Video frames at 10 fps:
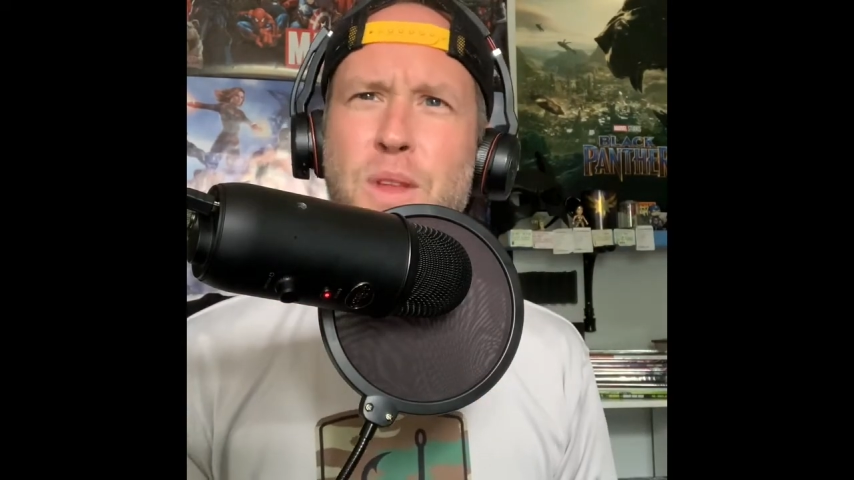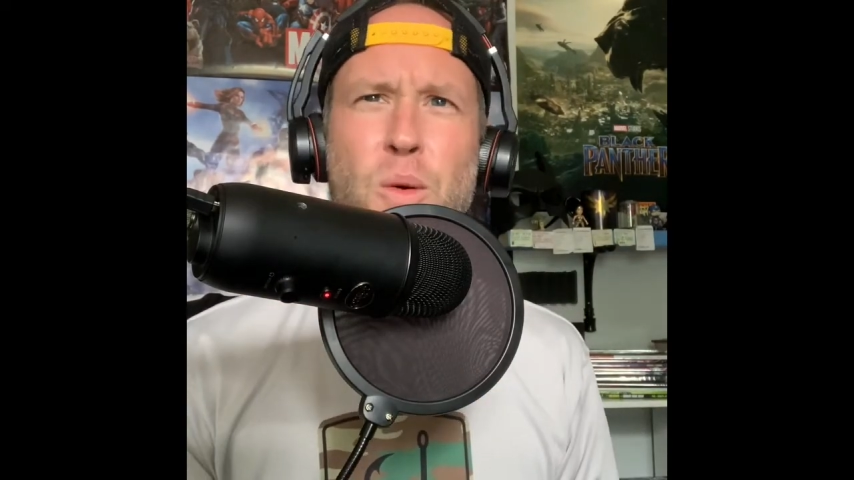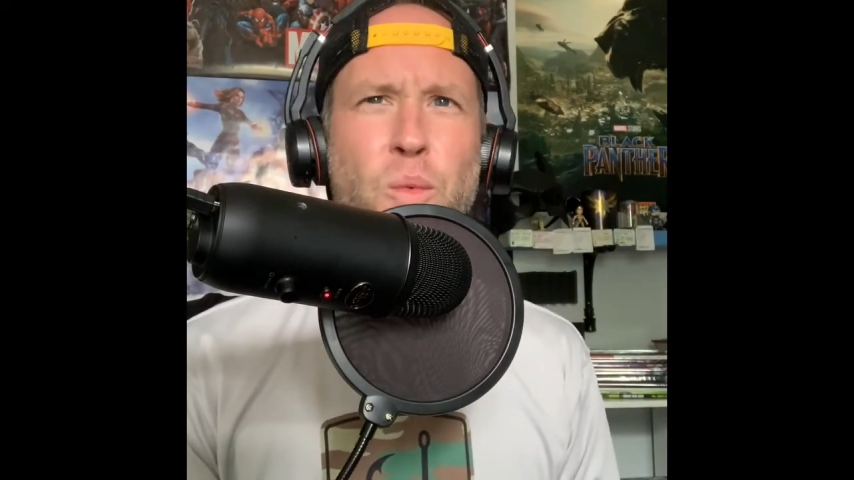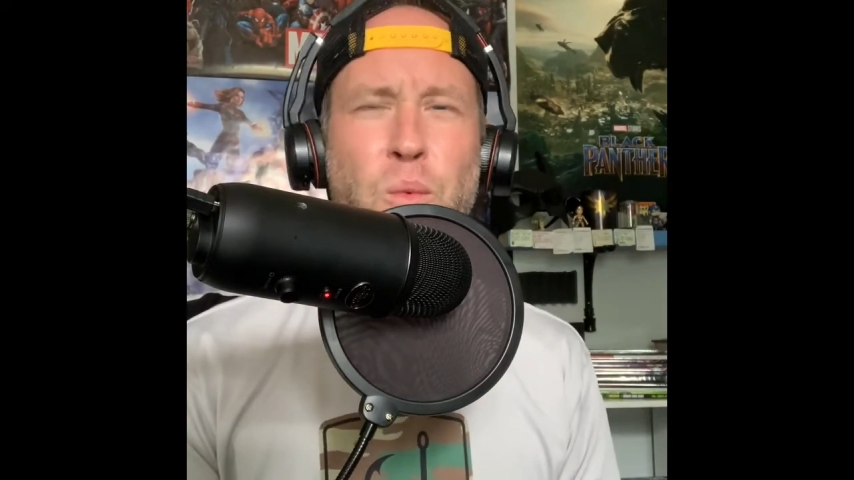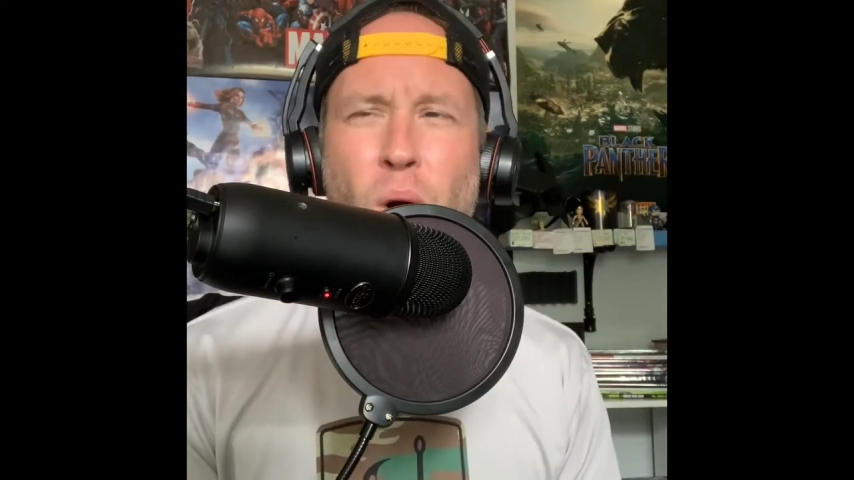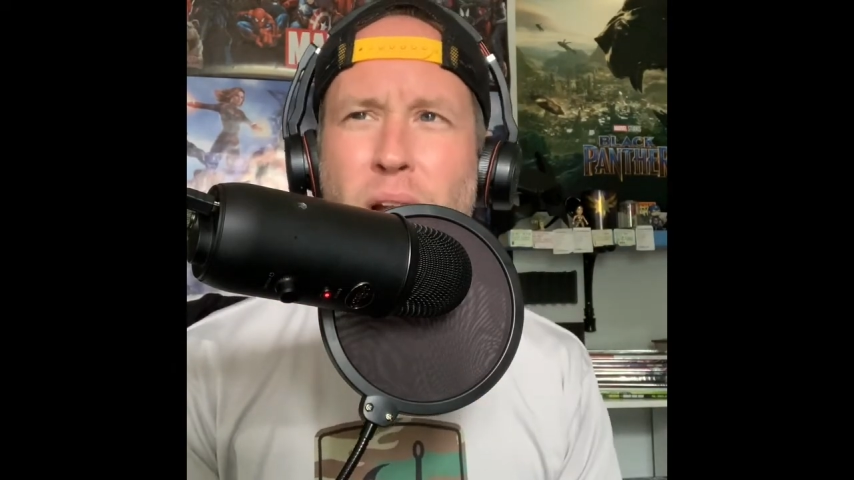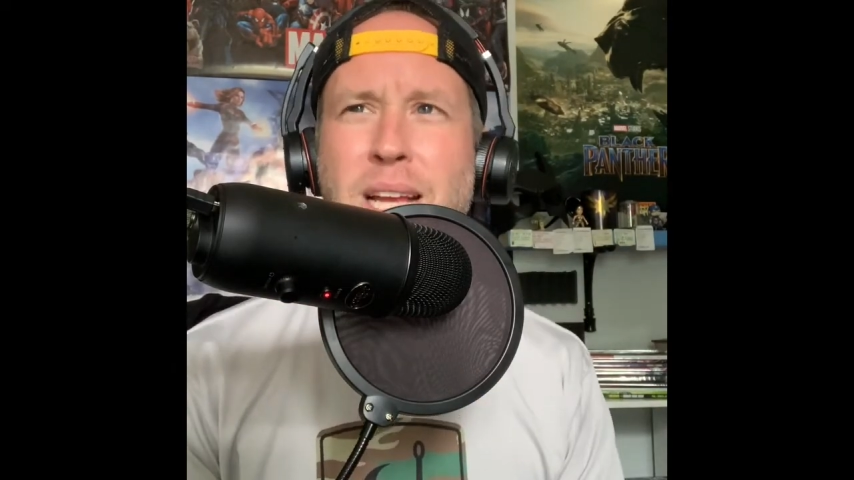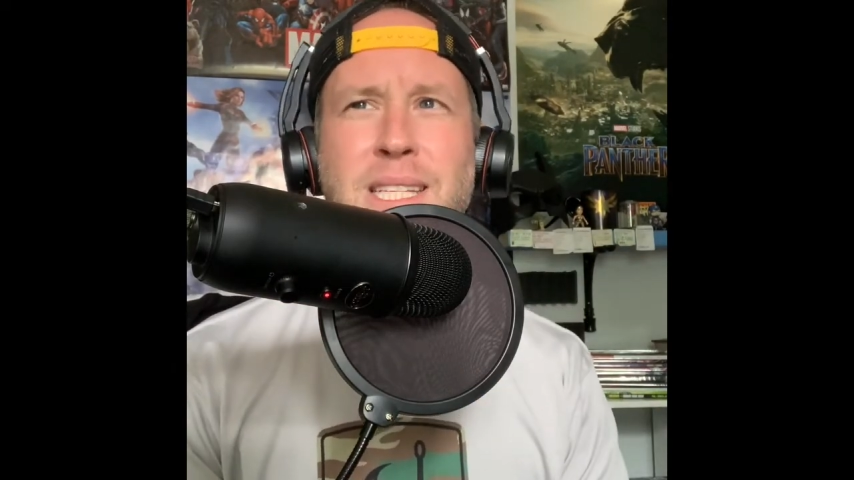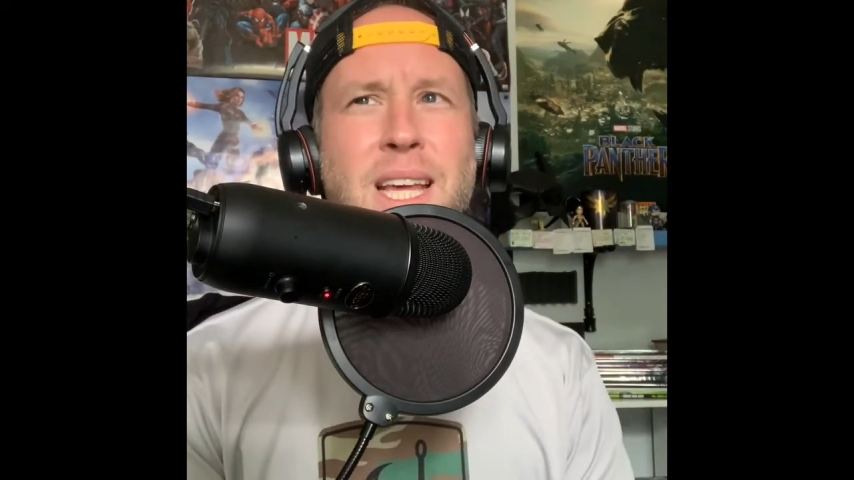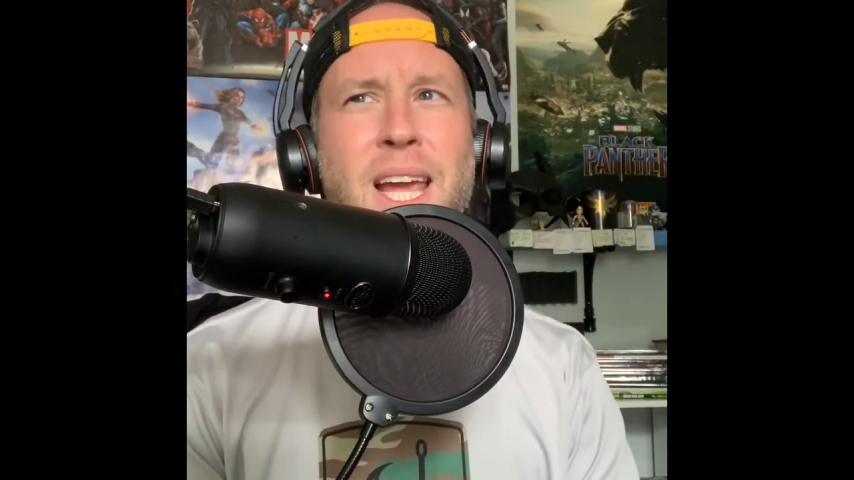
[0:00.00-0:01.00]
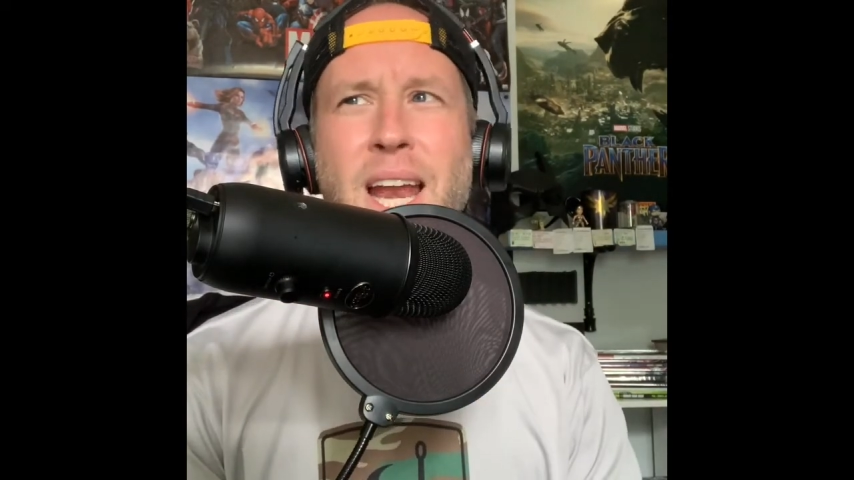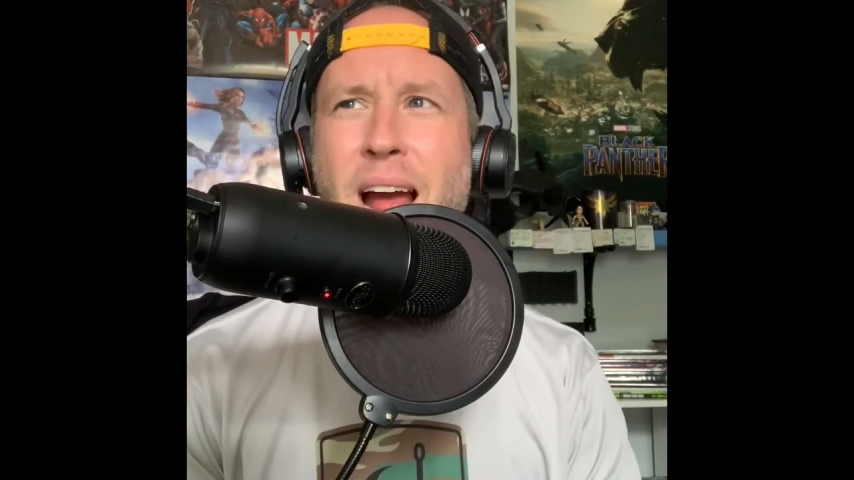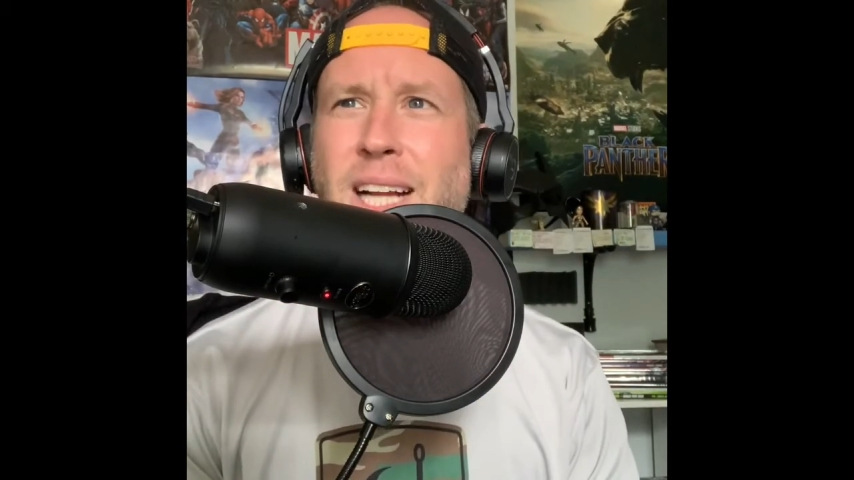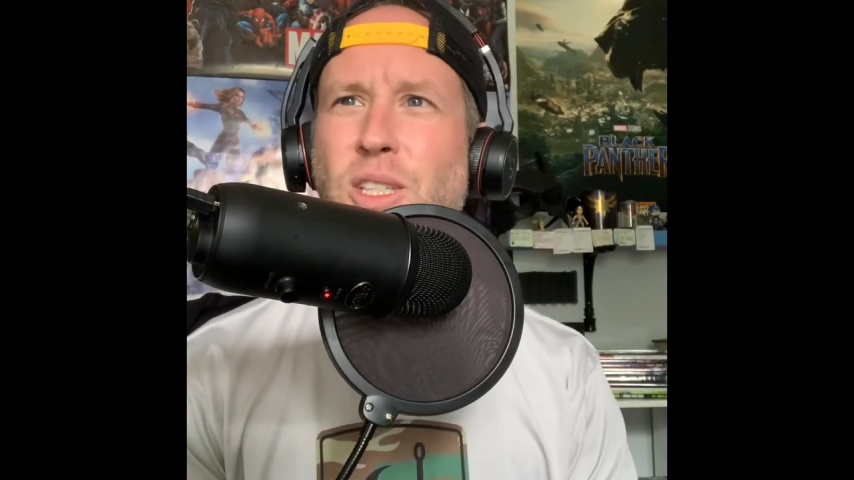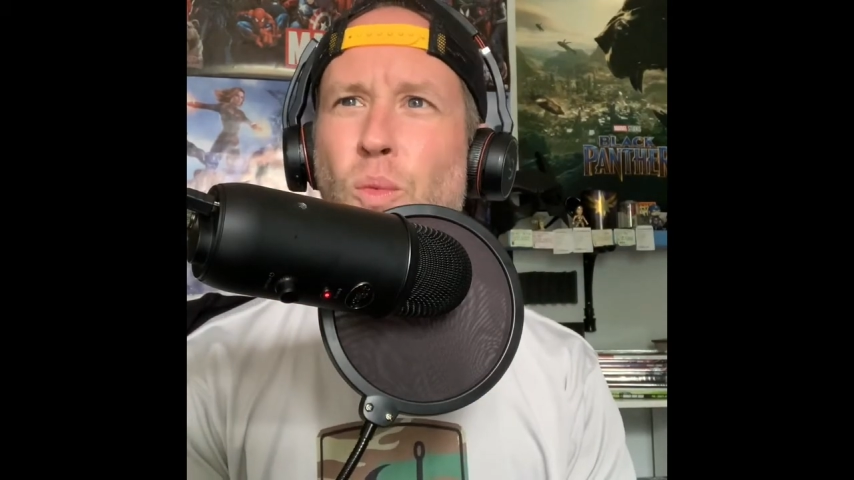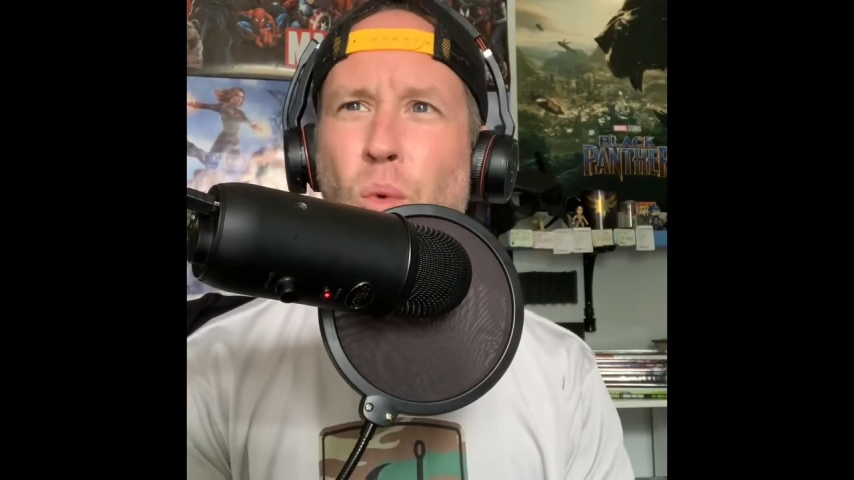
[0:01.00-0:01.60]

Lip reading: What is the connection?